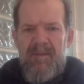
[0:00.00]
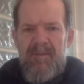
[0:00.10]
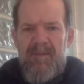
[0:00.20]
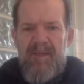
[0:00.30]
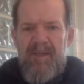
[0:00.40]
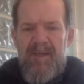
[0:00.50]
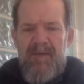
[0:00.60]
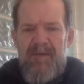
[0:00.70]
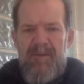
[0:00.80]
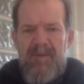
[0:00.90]
There you go.
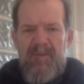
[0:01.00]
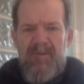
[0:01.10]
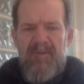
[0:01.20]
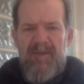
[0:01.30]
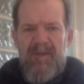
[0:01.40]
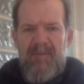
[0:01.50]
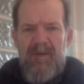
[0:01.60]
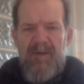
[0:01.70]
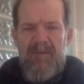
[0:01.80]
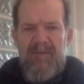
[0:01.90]
Nobody wanted it.
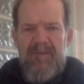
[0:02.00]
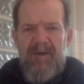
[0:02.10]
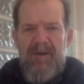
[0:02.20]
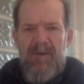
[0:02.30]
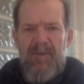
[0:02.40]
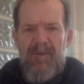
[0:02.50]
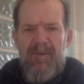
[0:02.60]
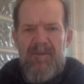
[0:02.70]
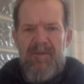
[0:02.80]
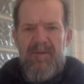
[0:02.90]
Right, here we have a
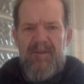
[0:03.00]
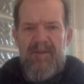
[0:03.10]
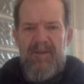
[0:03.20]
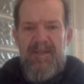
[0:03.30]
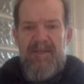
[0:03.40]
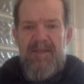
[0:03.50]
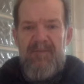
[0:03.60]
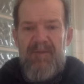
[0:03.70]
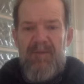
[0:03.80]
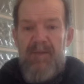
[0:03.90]
Hiwatt
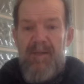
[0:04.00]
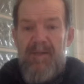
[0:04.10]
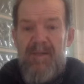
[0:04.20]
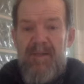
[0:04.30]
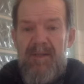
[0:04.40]
1971.